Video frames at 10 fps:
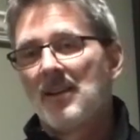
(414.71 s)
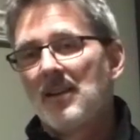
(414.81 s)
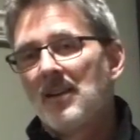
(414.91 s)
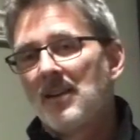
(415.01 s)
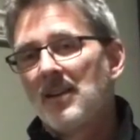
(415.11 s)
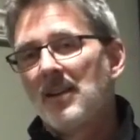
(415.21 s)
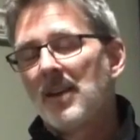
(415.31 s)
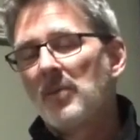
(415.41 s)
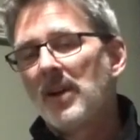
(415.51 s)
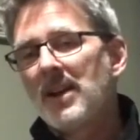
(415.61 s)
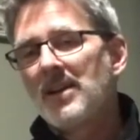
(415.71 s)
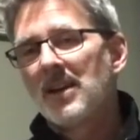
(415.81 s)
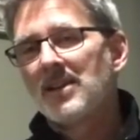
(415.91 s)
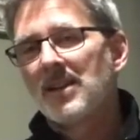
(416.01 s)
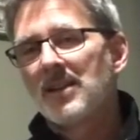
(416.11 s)
And what he
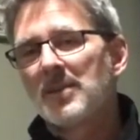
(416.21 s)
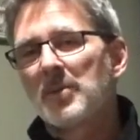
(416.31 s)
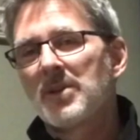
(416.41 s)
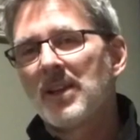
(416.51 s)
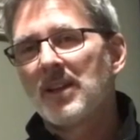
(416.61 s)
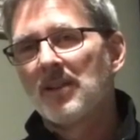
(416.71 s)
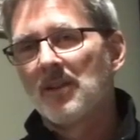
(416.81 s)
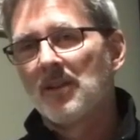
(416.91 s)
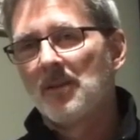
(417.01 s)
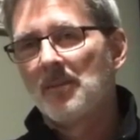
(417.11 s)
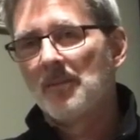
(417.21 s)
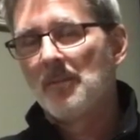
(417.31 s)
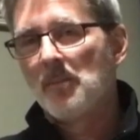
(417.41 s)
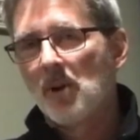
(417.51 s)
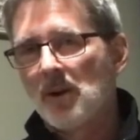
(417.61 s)
does in this particular
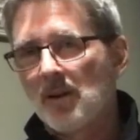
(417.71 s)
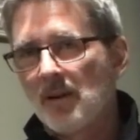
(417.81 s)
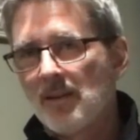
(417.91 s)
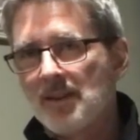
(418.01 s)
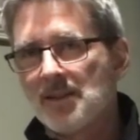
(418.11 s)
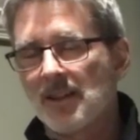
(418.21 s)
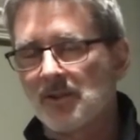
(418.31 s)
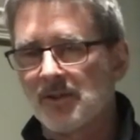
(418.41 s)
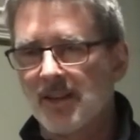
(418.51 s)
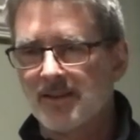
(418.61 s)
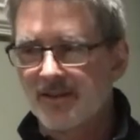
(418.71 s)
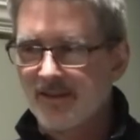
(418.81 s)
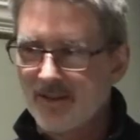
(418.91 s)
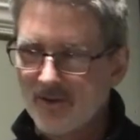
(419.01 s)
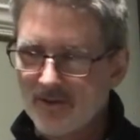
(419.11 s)
book, in these exercises, he
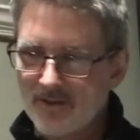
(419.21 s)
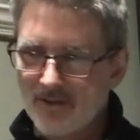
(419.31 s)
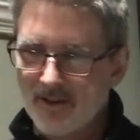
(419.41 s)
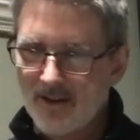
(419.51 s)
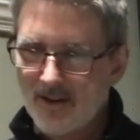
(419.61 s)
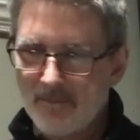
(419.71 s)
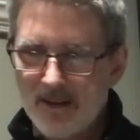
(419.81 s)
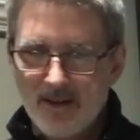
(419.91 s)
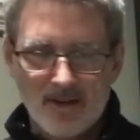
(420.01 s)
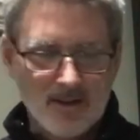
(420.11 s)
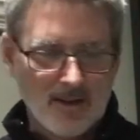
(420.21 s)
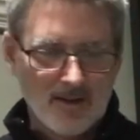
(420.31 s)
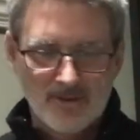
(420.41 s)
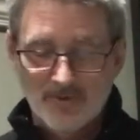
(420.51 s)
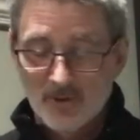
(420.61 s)
goes,
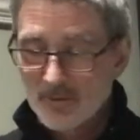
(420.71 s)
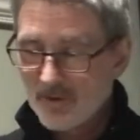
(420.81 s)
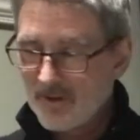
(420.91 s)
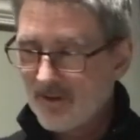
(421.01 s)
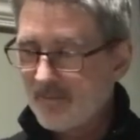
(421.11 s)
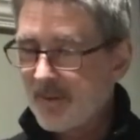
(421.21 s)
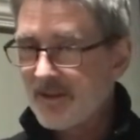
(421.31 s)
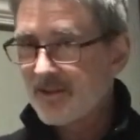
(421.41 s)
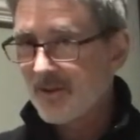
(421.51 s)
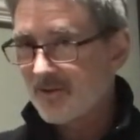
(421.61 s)
this first one, the bass notes